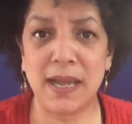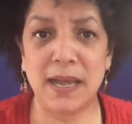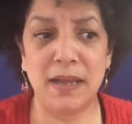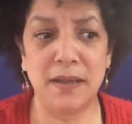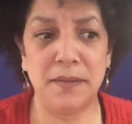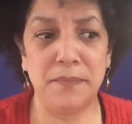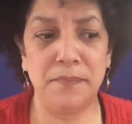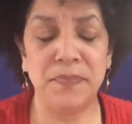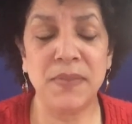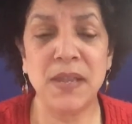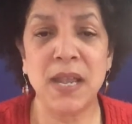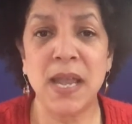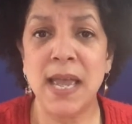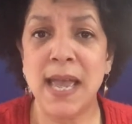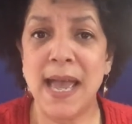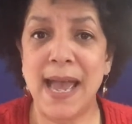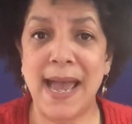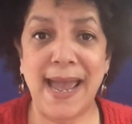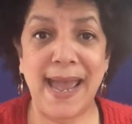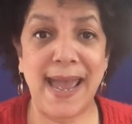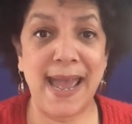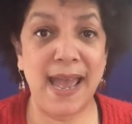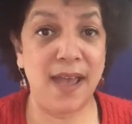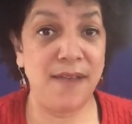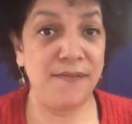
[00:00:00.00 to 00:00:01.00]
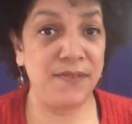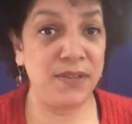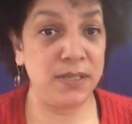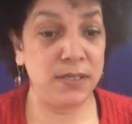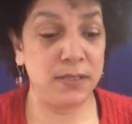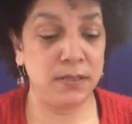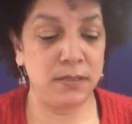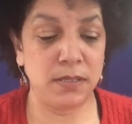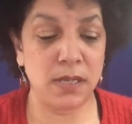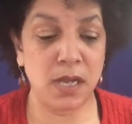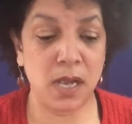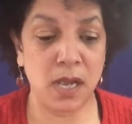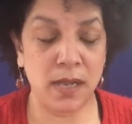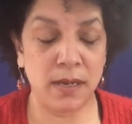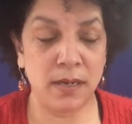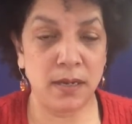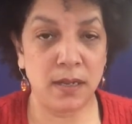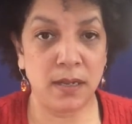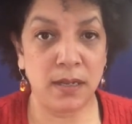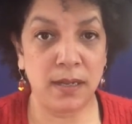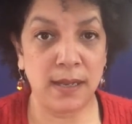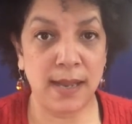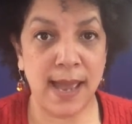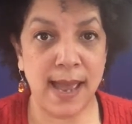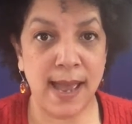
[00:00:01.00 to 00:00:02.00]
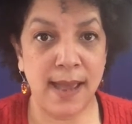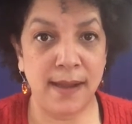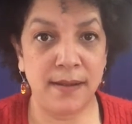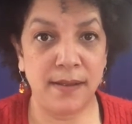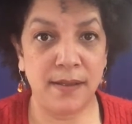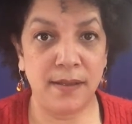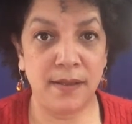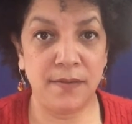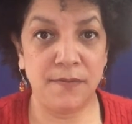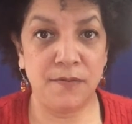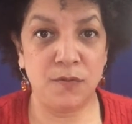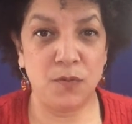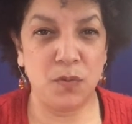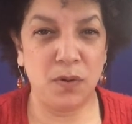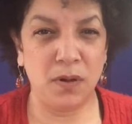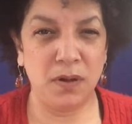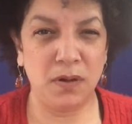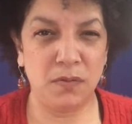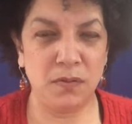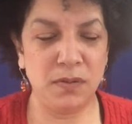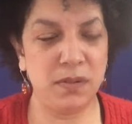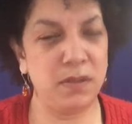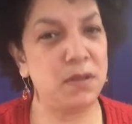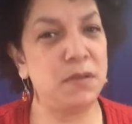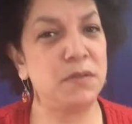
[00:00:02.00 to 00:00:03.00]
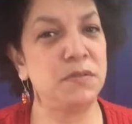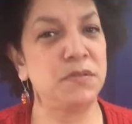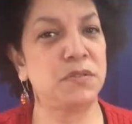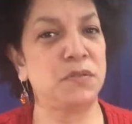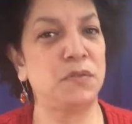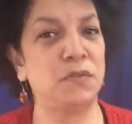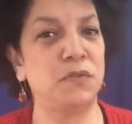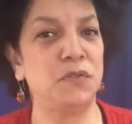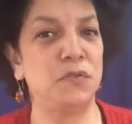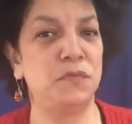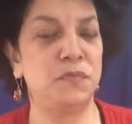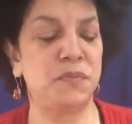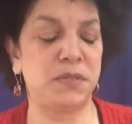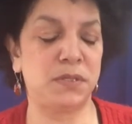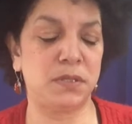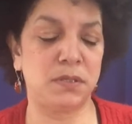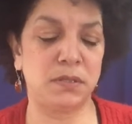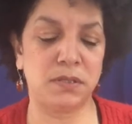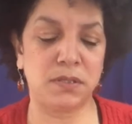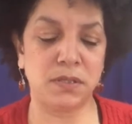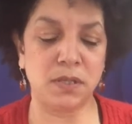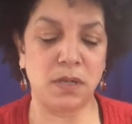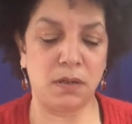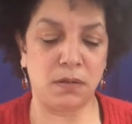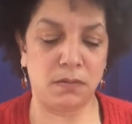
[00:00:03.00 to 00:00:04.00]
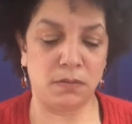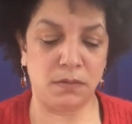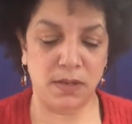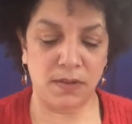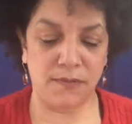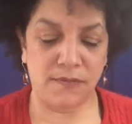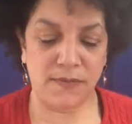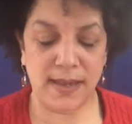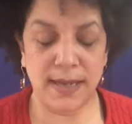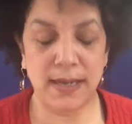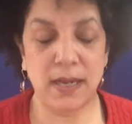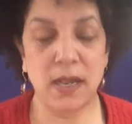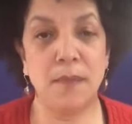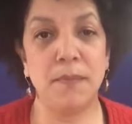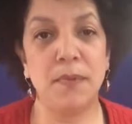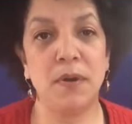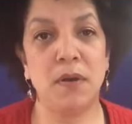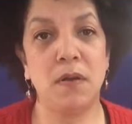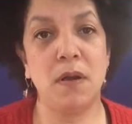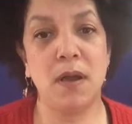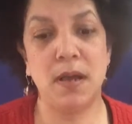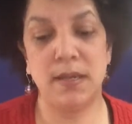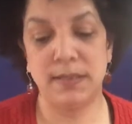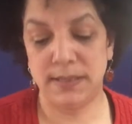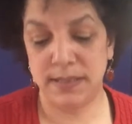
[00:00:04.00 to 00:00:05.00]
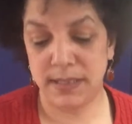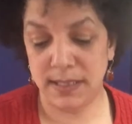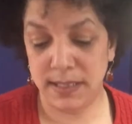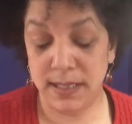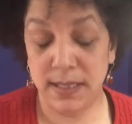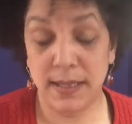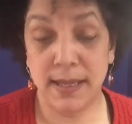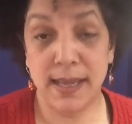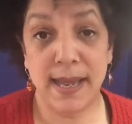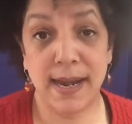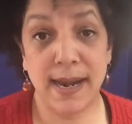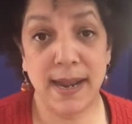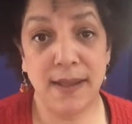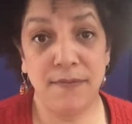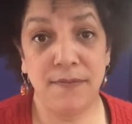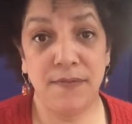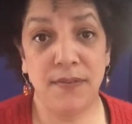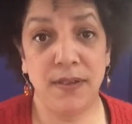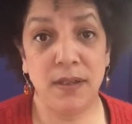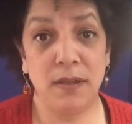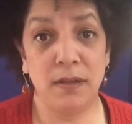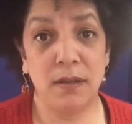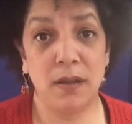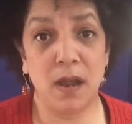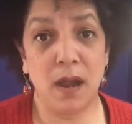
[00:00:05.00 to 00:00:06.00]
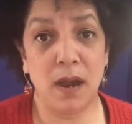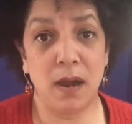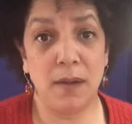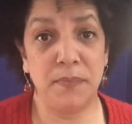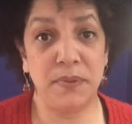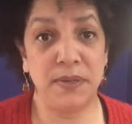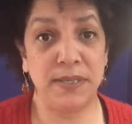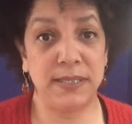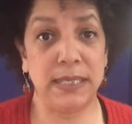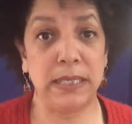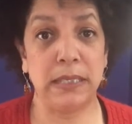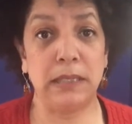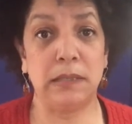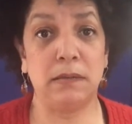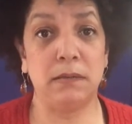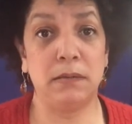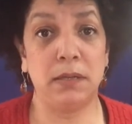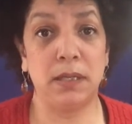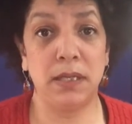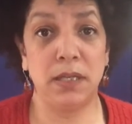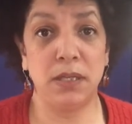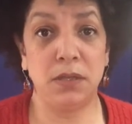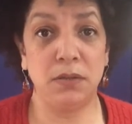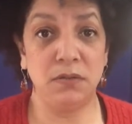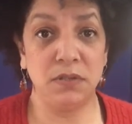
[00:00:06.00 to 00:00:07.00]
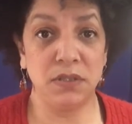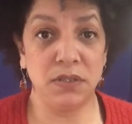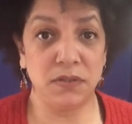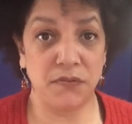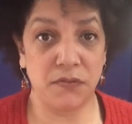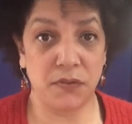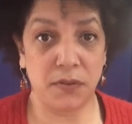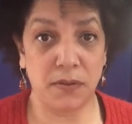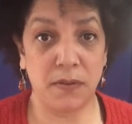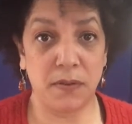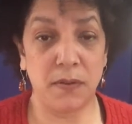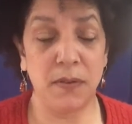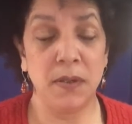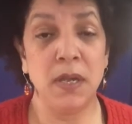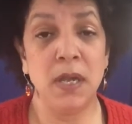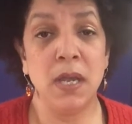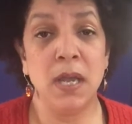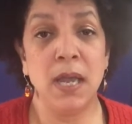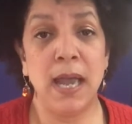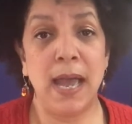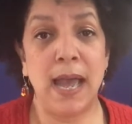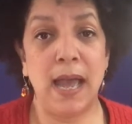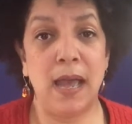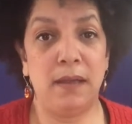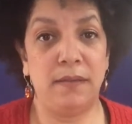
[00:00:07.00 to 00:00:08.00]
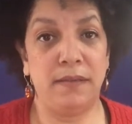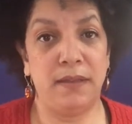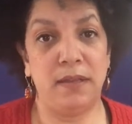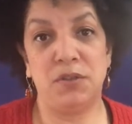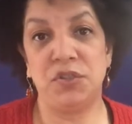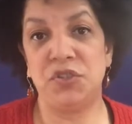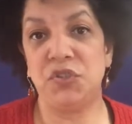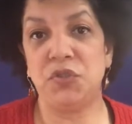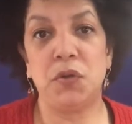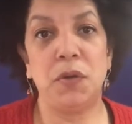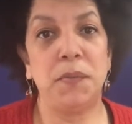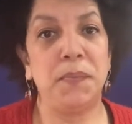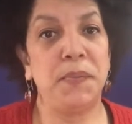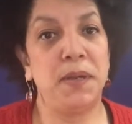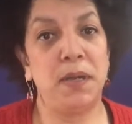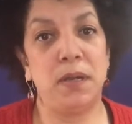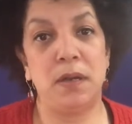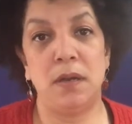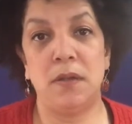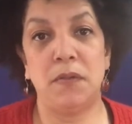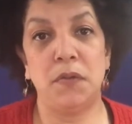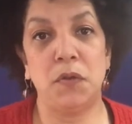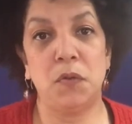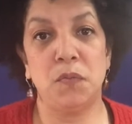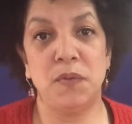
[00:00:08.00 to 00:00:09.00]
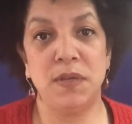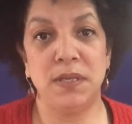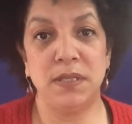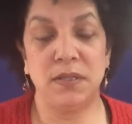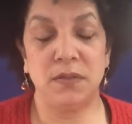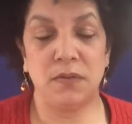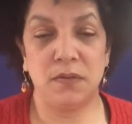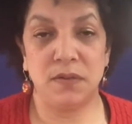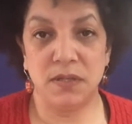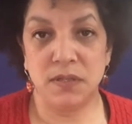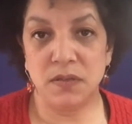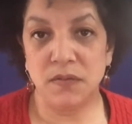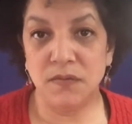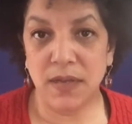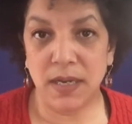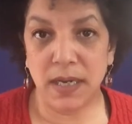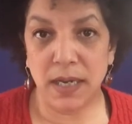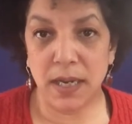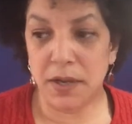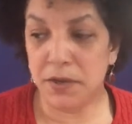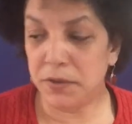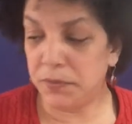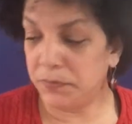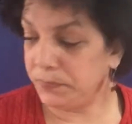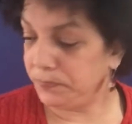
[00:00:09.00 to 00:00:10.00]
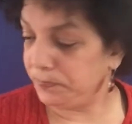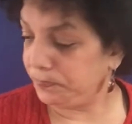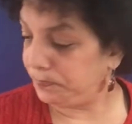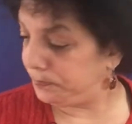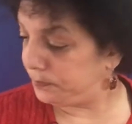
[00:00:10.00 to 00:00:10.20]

I haven't done a lot of work with those groups, so if I come across any that I feel are particularly useful, they'll show up in another resource video.